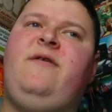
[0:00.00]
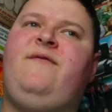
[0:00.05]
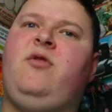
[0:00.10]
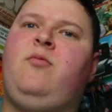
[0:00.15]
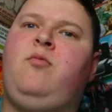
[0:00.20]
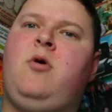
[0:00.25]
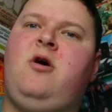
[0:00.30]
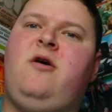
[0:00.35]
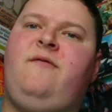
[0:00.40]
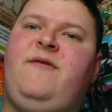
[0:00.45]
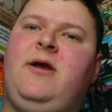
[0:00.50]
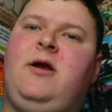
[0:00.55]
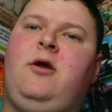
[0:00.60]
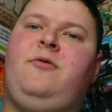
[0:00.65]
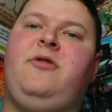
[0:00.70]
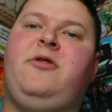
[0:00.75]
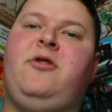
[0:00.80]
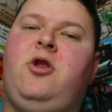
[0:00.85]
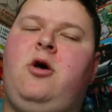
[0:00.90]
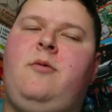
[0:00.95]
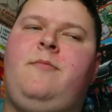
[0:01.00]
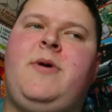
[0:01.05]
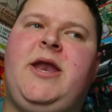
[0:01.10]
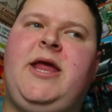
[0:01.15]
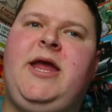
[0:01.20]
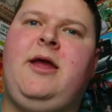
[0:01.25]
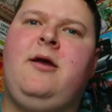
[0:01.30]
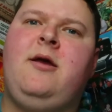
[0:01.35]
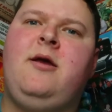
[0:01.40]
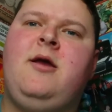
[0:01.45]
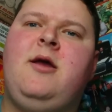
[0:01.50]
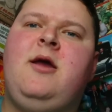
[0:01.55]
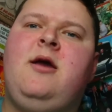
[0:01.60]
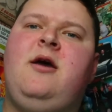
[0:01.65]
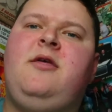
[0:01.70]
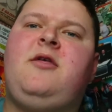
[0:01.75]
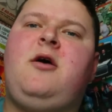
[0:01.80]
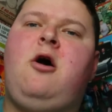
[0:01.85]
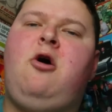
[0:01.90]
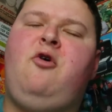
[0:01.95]
worth it, because there's a lot of money. There's
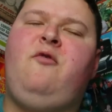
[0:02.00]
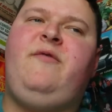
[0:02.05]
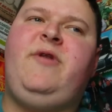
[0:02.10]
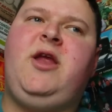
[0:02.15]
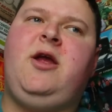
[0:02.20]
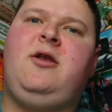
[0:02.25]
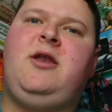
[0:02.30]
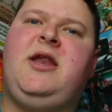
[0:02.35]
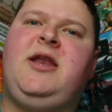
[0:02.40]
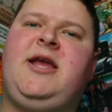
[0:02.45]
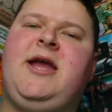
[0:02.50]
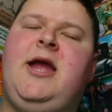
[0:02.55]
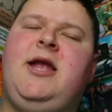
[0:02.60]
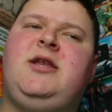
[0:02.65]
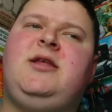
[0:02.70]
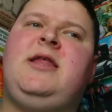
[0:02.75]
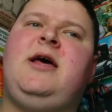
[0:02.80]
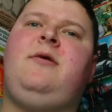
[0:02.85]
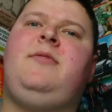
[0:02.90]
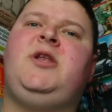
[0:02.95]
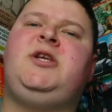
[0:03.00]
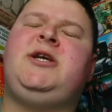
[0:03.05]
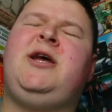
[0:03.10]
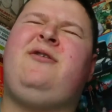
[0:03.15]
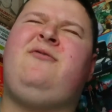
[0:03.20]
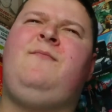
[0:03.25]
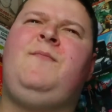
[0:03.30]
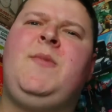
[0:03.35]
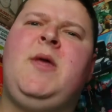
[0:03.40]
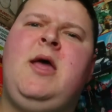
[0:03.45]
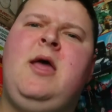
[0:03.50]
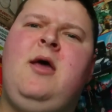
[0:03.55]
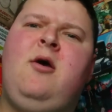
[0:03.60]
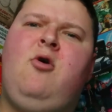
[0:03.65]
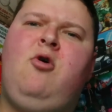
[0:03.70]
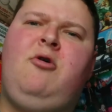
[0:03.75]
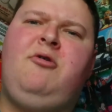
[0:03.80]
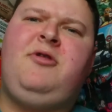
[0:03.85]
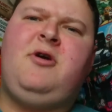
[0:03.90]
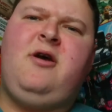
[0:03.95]
a whole video dedicated to that on the channel.
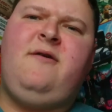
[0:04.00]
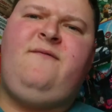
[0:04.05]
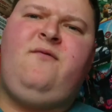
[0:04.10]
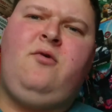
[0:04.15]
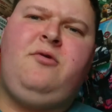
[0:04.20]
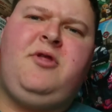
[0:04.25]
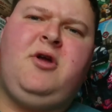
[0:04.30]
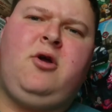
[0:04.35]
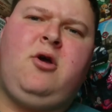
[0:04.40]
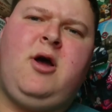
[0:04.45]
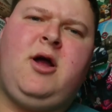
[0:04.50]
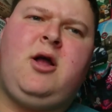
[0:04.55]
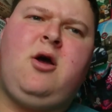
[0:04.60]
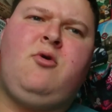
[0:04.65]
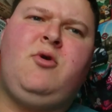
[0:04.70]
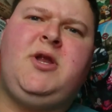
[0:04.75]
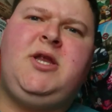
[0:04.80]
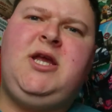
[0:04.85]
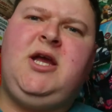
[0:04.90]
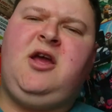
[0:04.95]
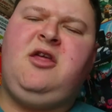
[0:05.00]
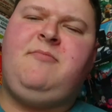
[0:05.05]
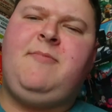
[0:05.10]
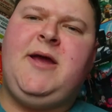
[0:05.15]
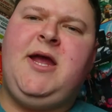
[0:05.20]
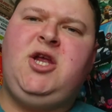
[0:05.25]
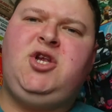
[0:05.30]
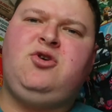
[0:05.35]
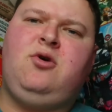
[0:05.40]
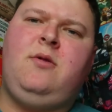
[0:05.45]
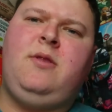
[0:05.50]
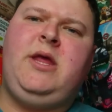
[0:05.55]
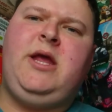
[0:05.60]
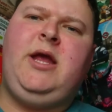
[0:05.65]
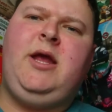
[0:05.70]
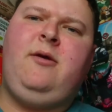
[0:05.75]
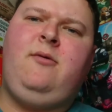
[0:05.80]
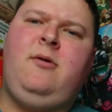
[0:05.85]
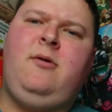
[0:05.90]
Also, I've also got a golden tickets page on the